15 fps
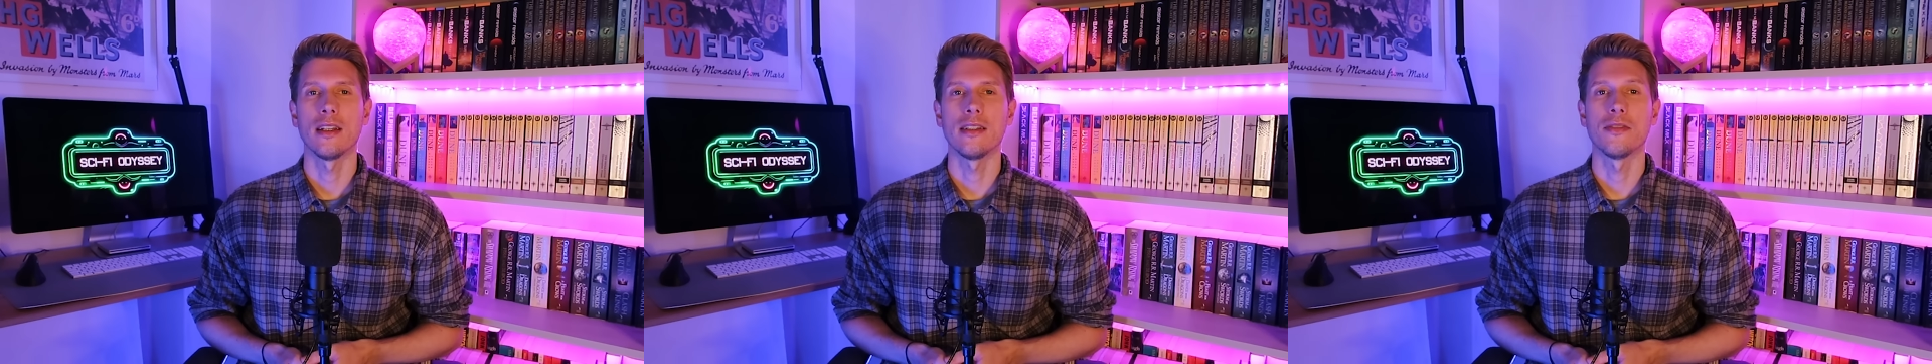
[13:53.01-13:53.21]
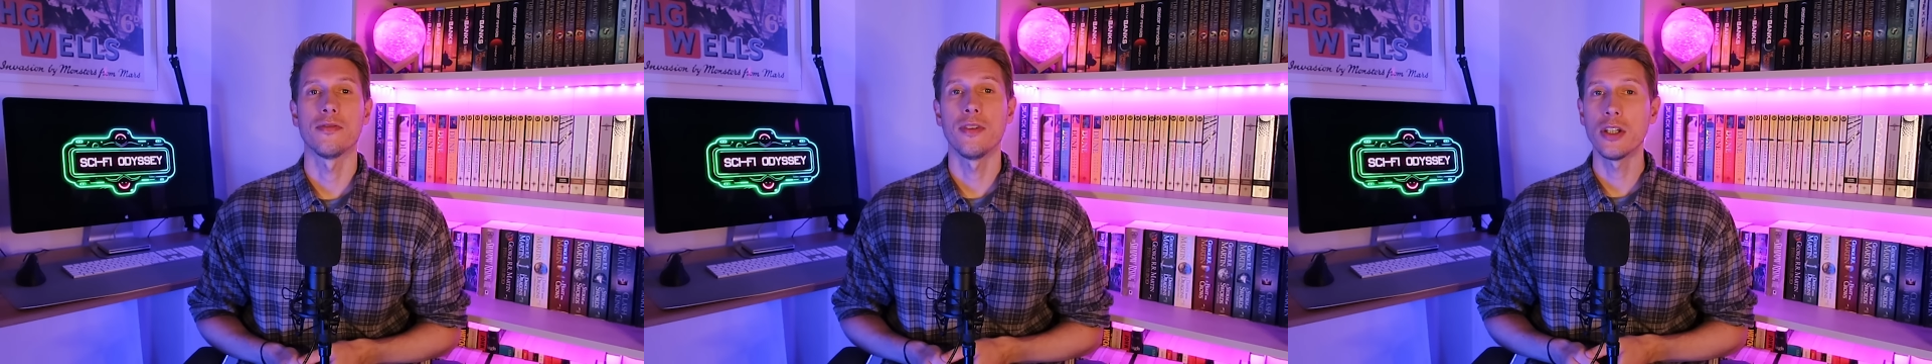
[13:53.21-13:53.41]

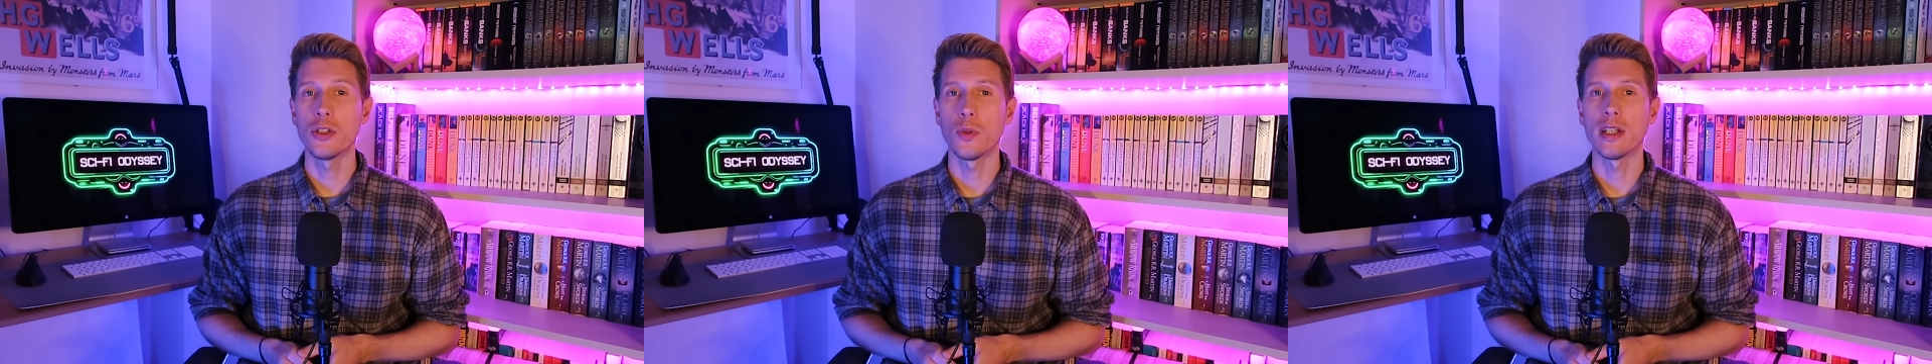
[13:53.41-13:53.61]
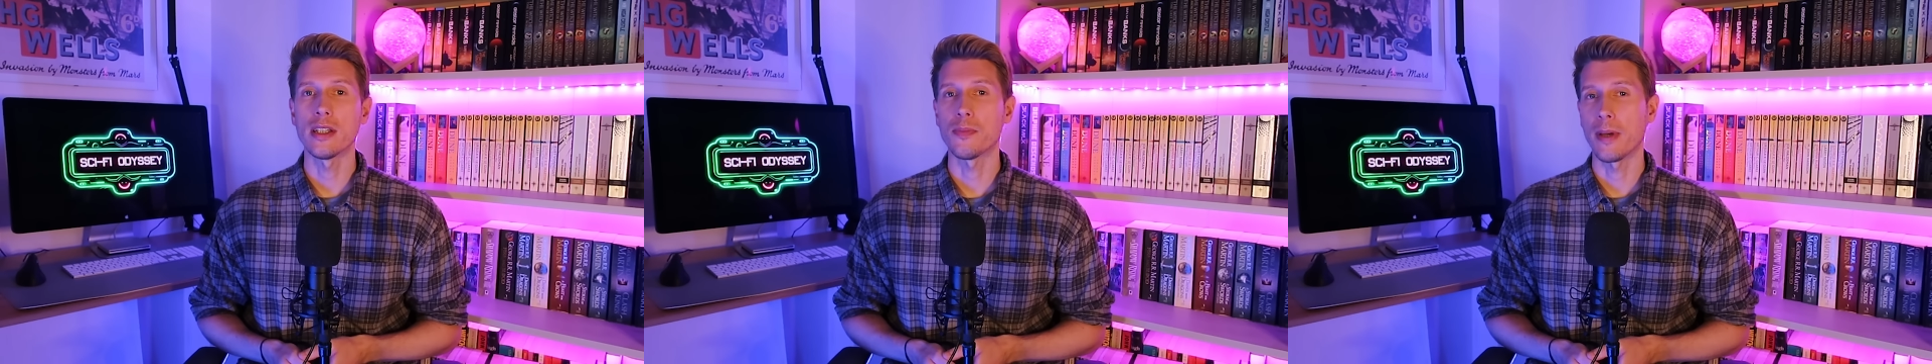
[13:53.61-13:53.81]
that is
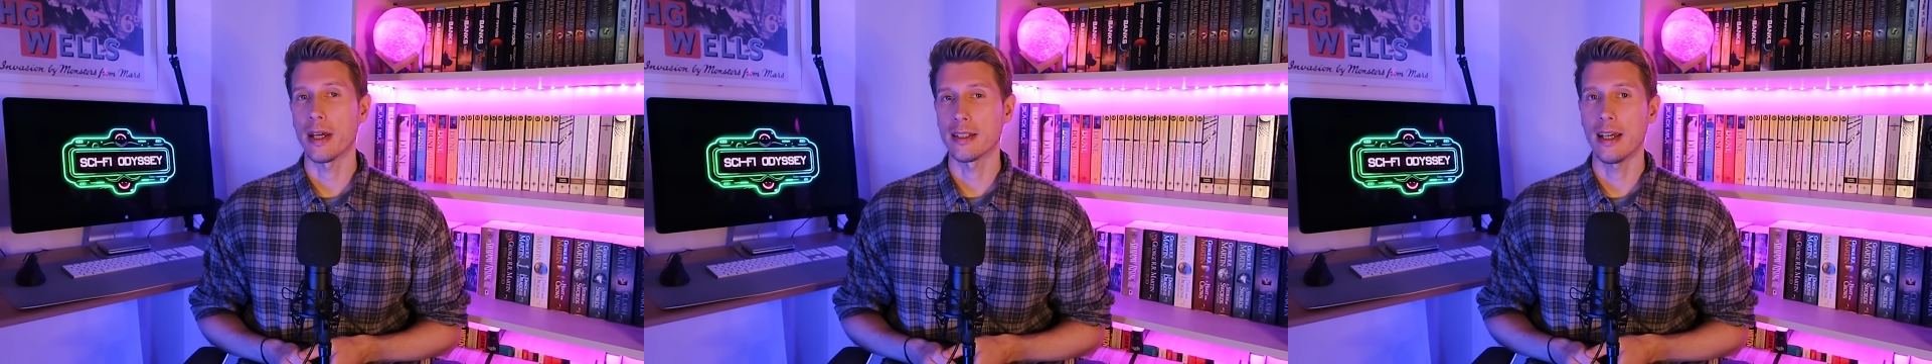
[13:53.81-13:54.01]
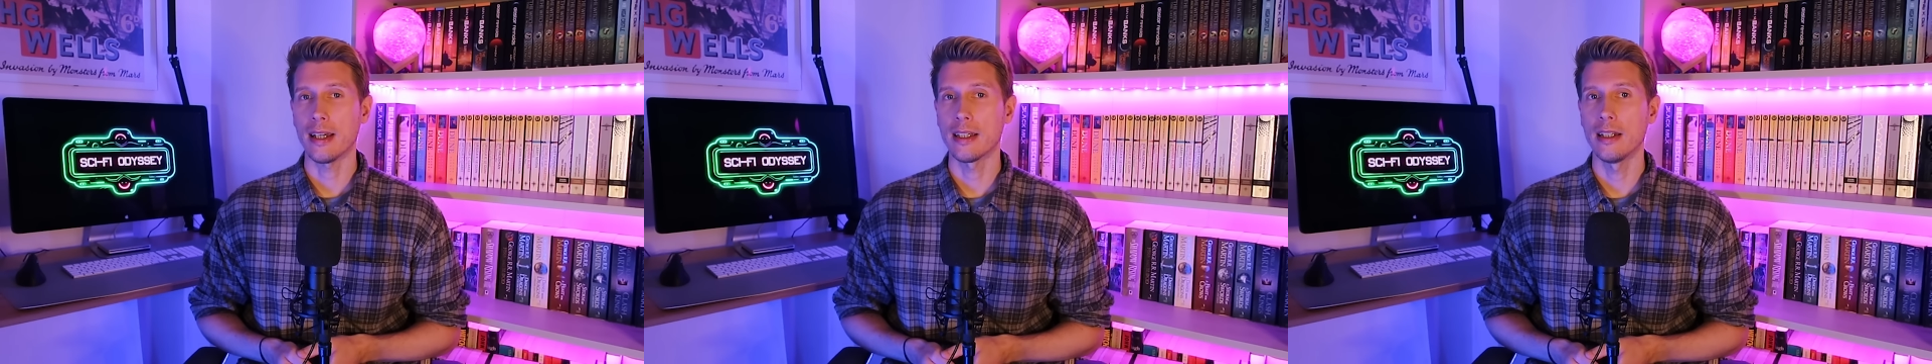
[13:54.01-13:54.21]
visually
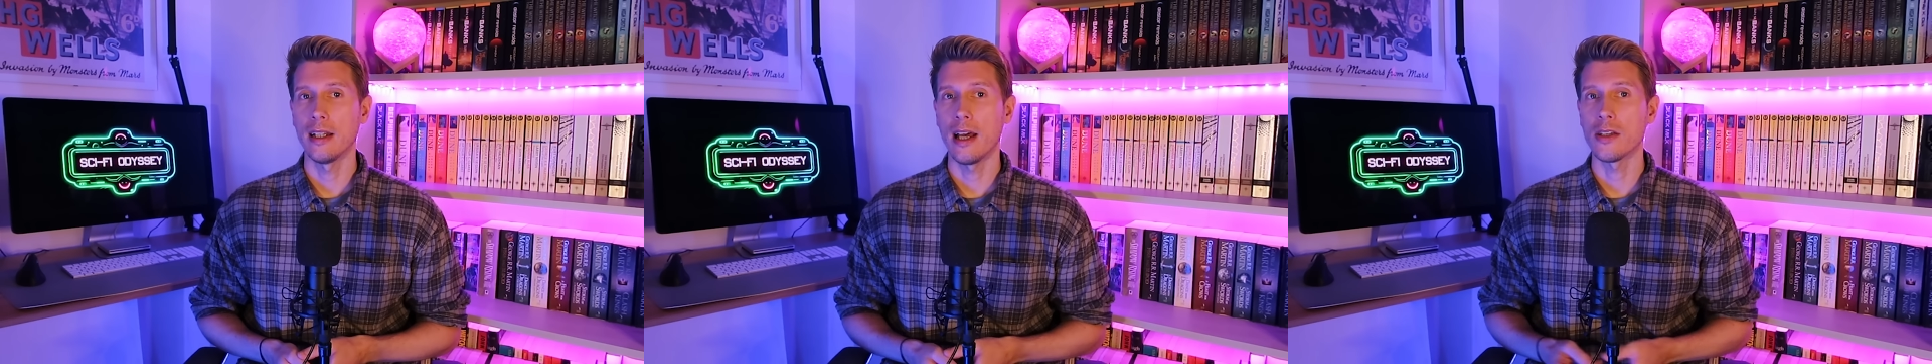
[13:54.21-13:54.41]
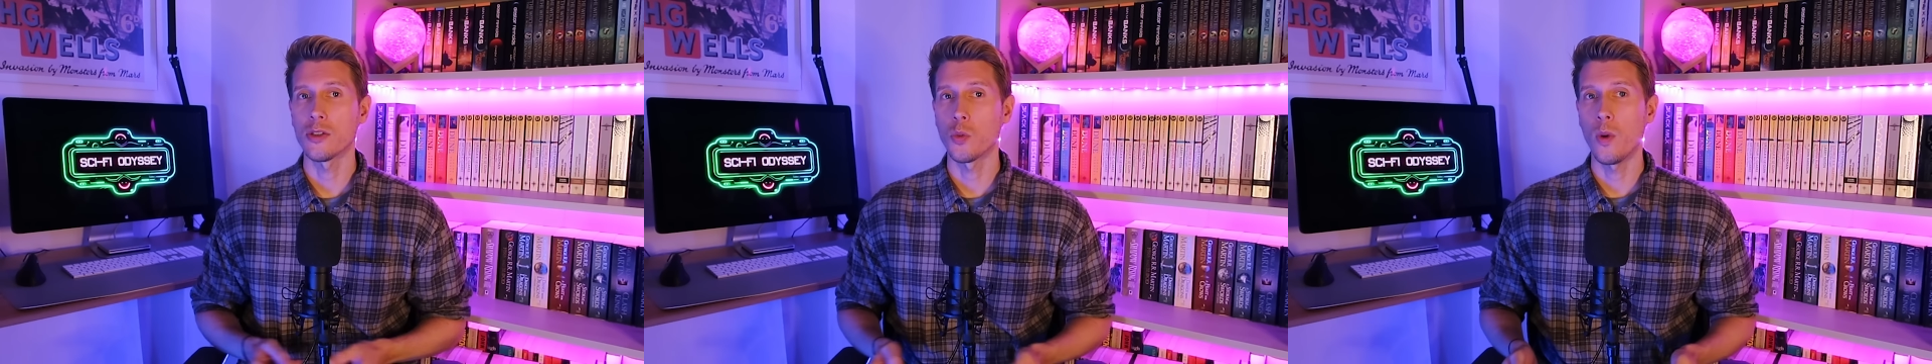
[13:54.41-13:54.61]
spectacular